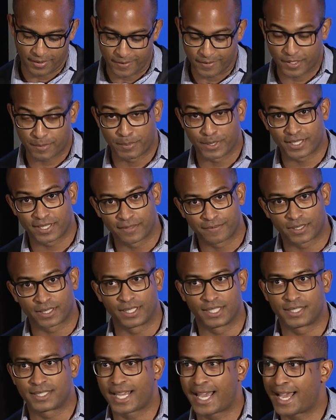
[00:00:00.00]
and
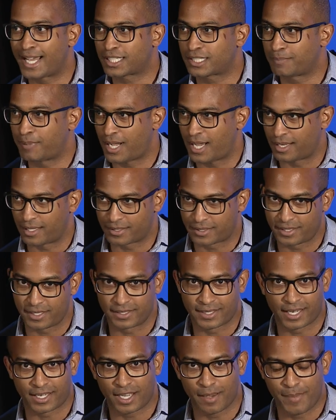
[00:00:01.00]
specifically tax policies
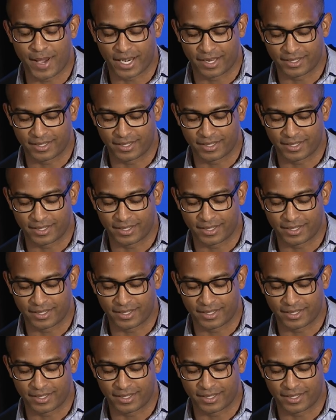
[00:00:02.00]
that come out